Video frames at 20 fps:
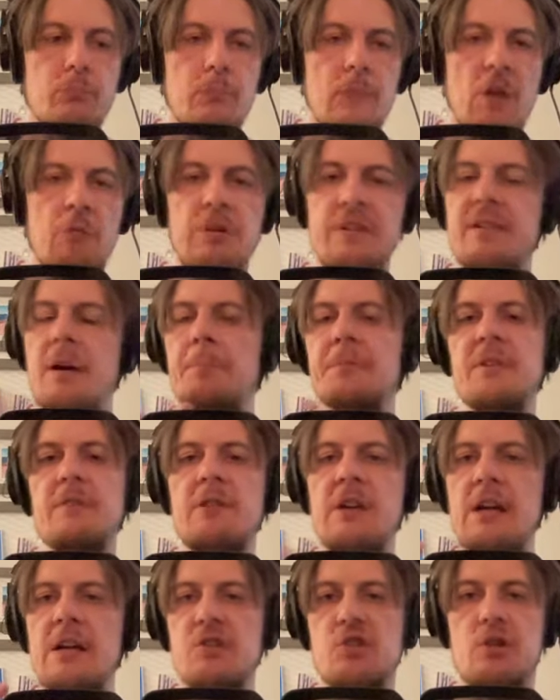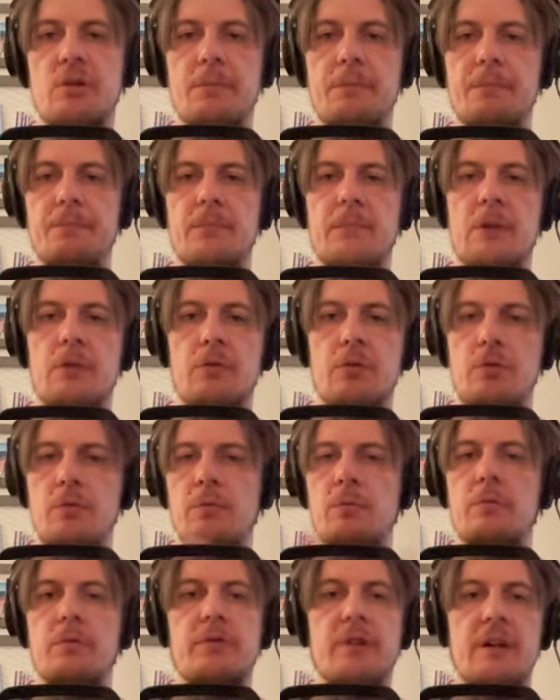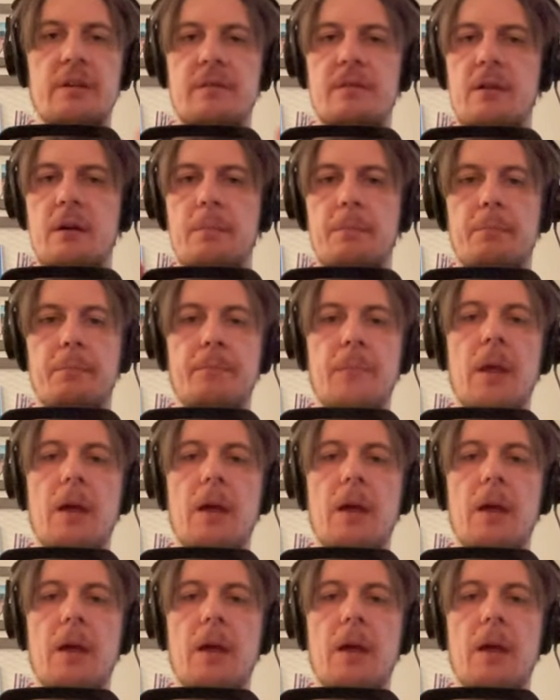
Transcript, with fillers: with some deviation so you said some